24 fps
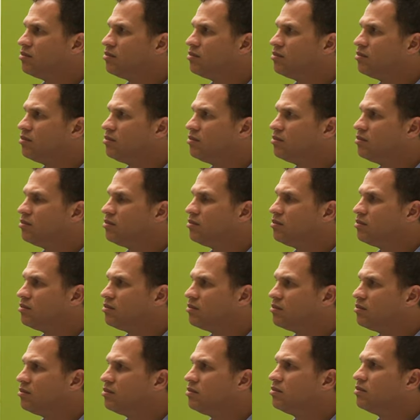
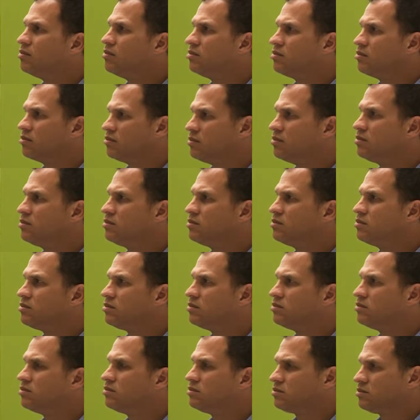
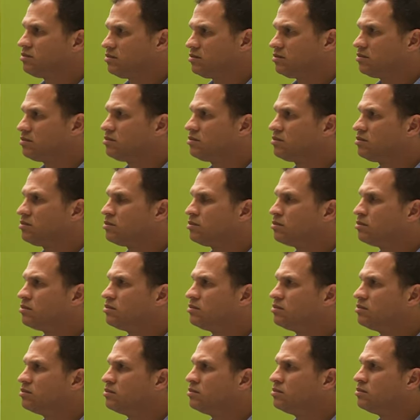
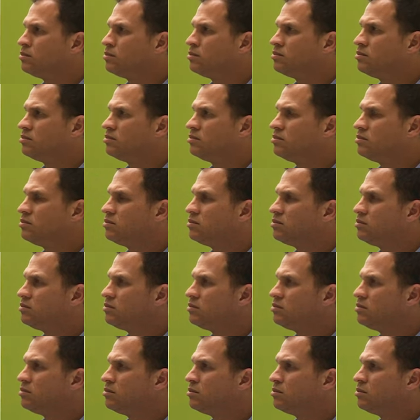
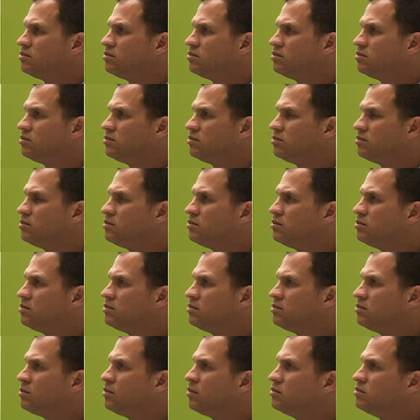
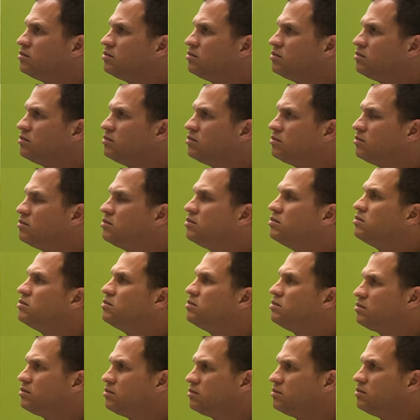
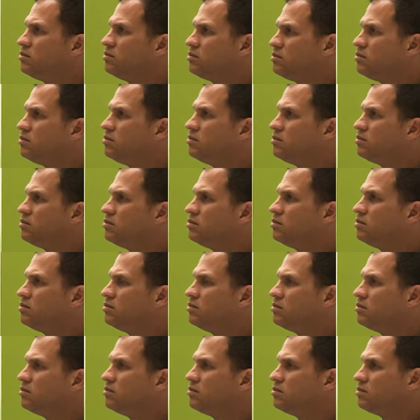
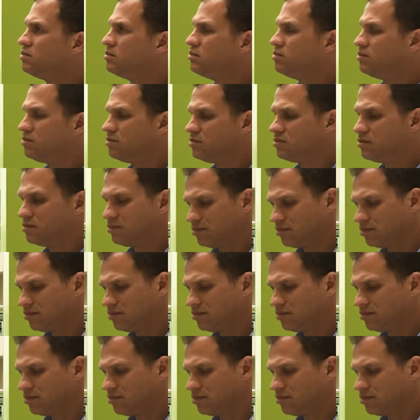[no speech]